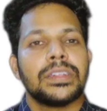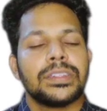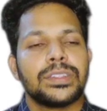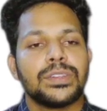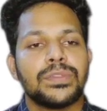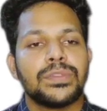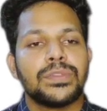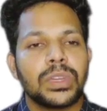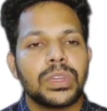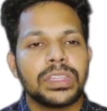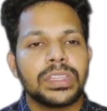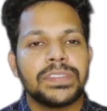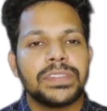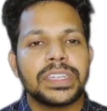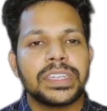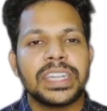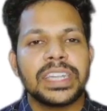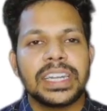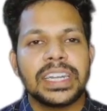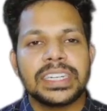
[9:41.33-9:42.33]
So for the
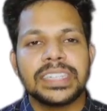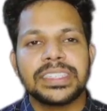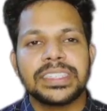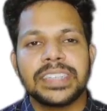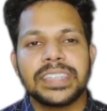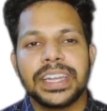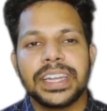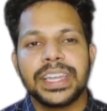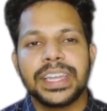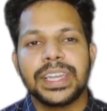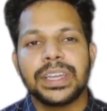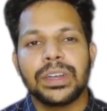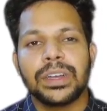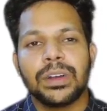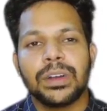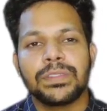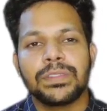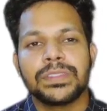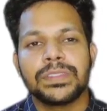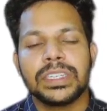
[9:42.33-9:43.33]
further understanding
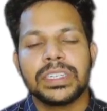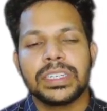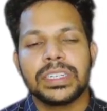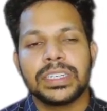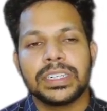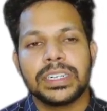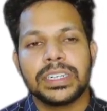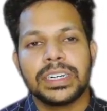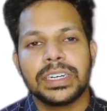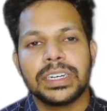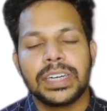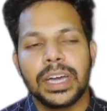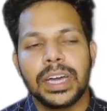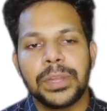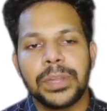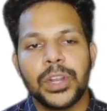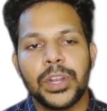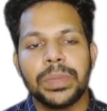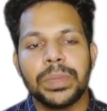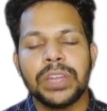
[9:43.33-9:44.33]
of the
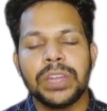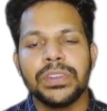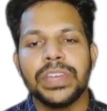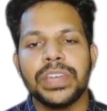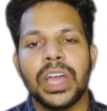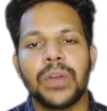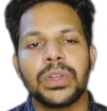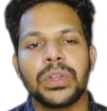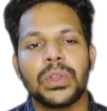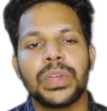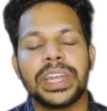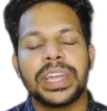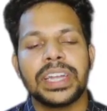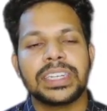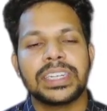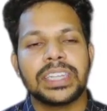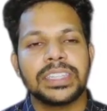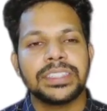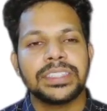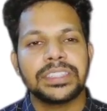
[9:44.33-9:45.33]
bilirubin, we have to look
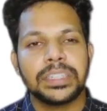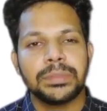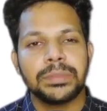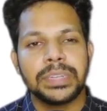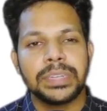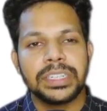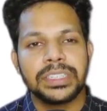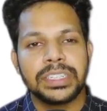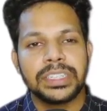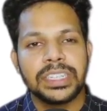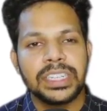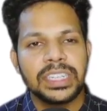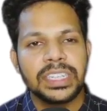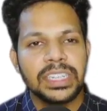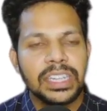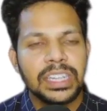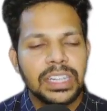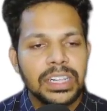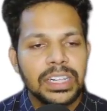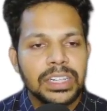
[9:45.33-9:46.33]
at this image here.